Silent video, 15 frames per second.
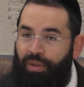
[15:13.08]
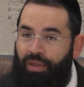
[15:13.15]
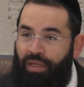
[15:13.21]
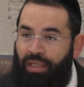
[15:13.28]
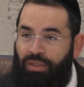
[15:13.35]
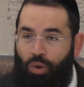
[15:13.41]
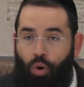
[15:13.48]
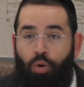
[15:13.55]

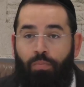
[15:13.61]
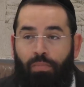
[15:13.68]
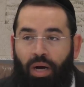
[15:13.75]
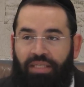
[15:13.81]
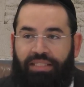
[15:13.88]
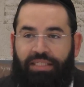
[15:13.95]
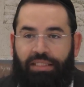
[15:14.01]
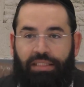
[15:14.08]
it's all
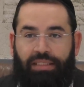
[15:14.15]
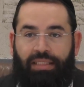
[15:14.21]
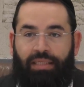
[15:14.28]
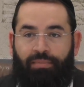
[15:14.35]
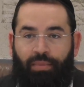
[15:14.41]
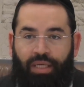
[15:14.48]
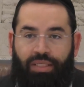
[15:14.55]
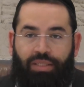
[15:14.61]
muscles,
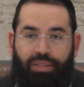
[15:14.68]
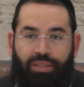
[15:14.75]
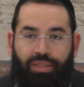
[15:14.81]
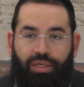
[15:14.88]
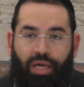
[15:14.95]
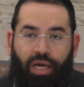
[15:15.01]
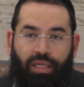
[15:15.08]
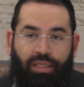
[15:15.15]
and muscles are
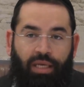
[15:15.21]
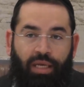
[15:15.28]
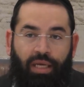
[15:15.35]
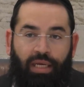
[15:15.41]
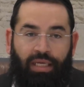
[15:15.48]
not,